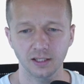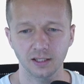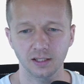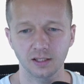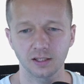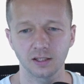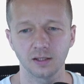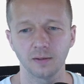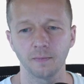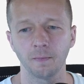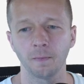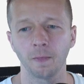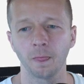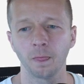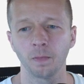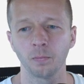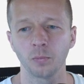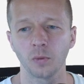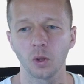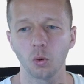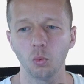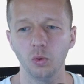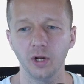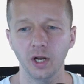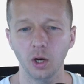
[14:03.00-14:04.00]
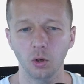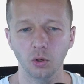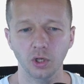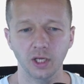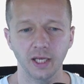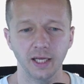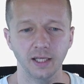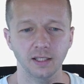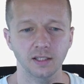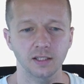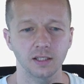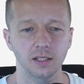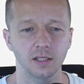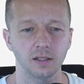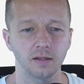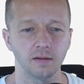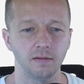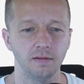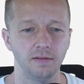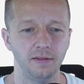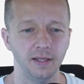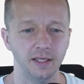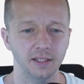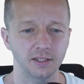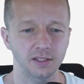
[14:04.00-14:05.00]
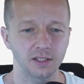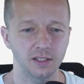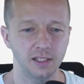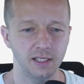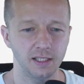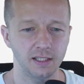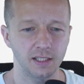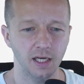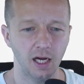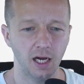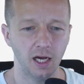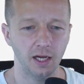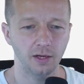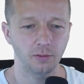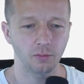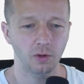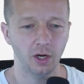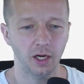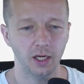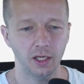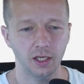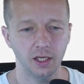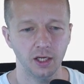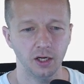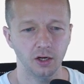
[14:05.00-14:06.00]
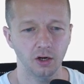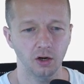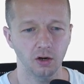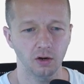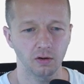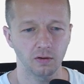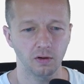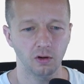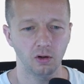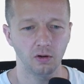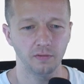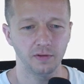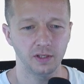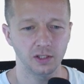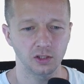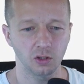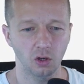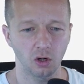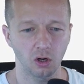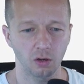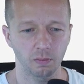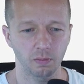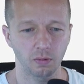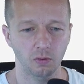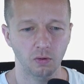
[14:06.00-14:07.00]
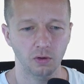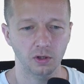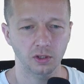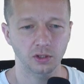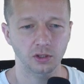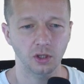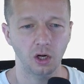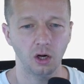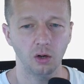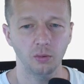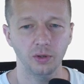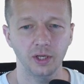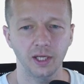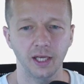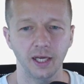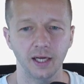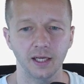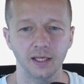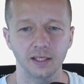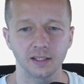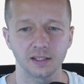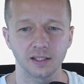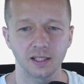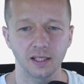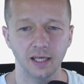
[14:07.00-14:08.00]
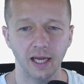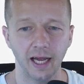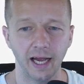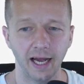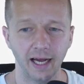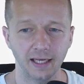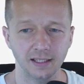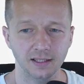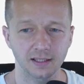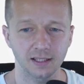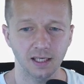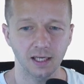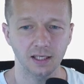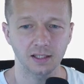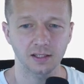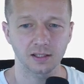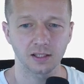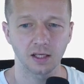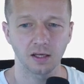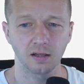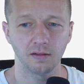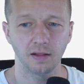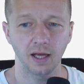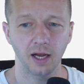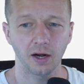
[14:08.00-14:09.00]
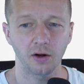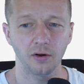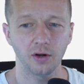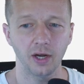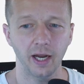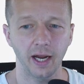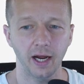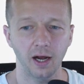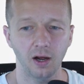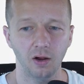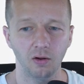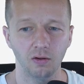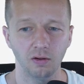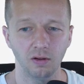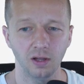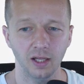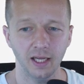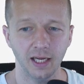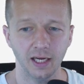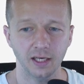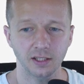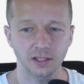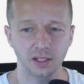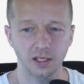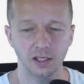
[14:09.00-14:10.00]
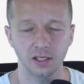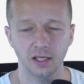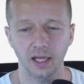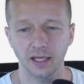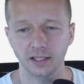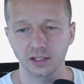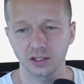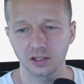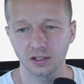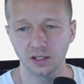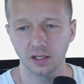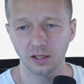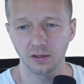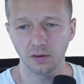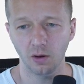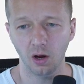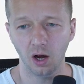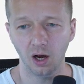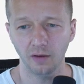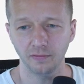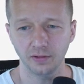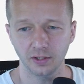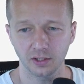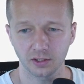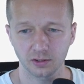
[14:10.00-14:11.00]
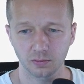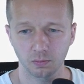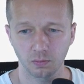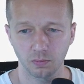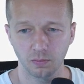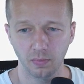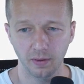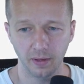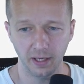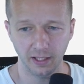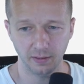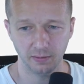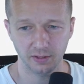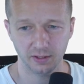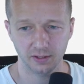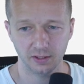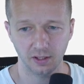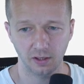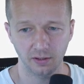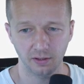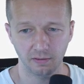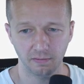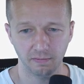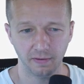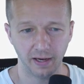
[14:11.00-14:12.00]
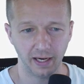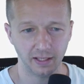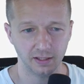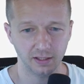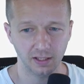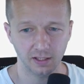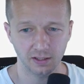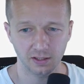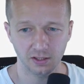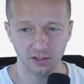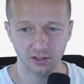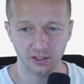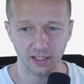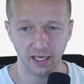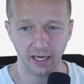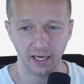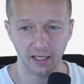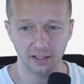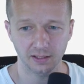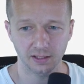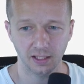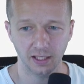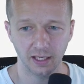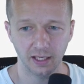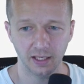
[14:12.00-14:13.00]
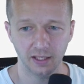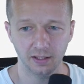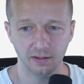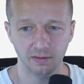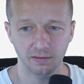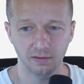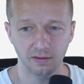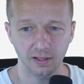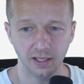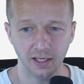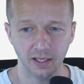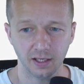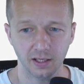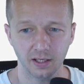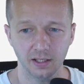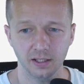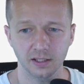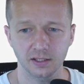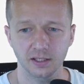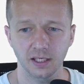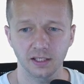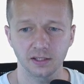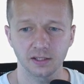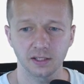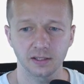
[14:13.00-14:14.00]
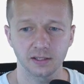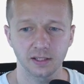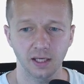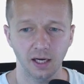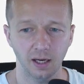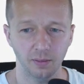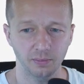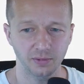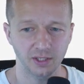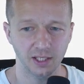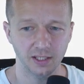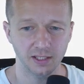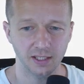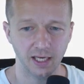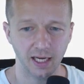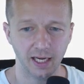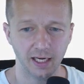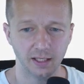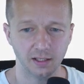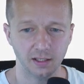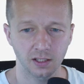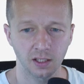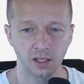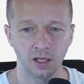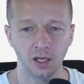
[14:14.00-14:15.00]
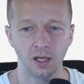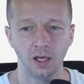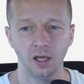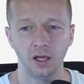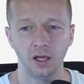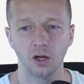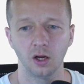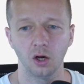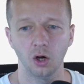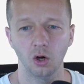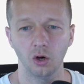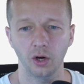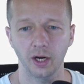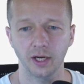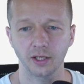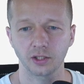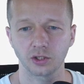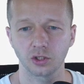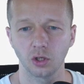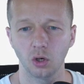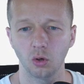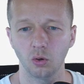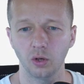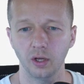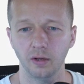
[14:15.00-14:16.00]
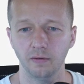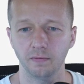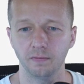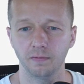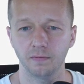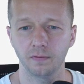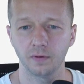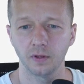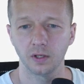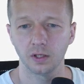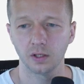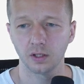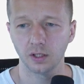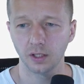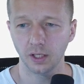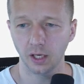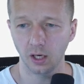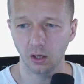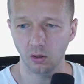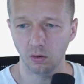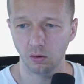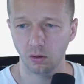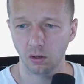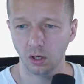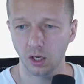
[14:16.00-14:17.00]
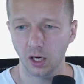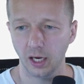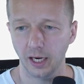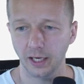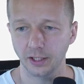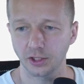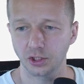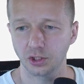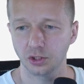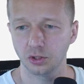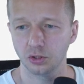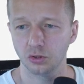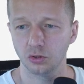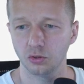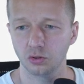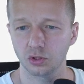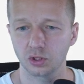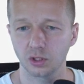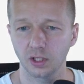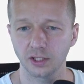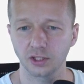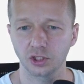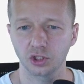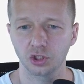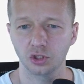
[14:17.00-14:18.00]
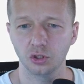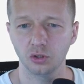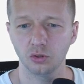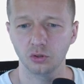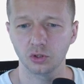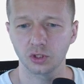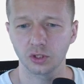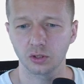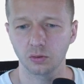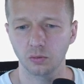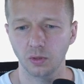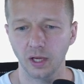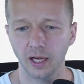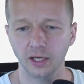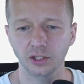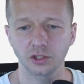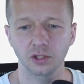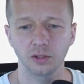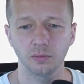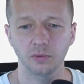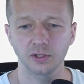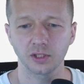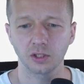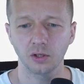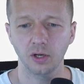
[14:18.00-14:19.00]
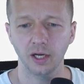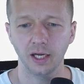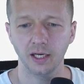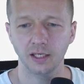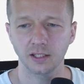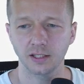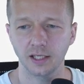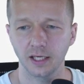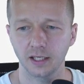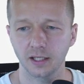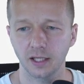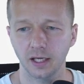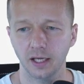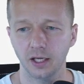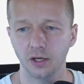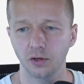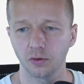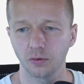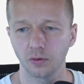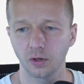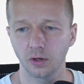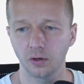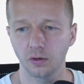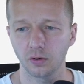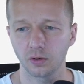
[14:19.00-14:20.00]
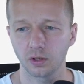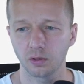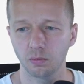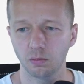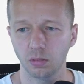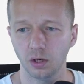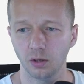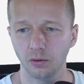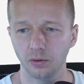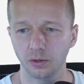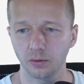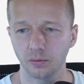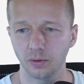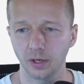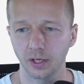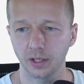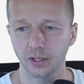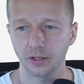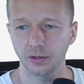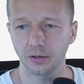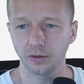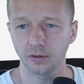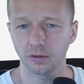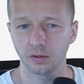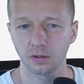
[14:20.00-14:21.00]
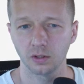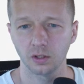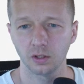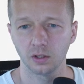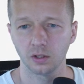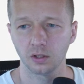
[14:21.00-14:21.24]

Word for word: it, we don't get this design right here, all of these artboards. All we get is the assets that are now linked, and that's obvious based on the fact that this has a link and it says it's up to date. All right, so if, you know, I choose, let's choose, actually, let's go ahead and take the hero component right here.